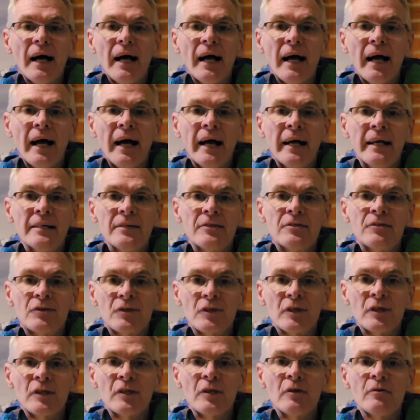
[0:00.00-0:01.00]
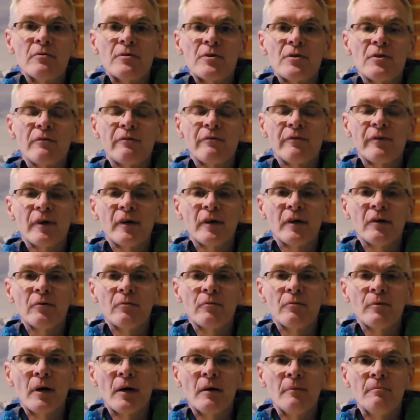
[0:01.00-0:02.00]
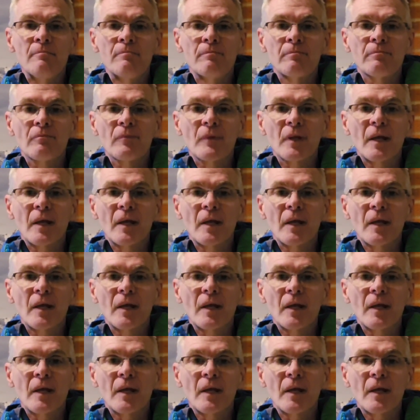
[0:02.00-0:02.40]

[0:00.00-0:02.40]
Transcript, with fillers: and the use of uh, um,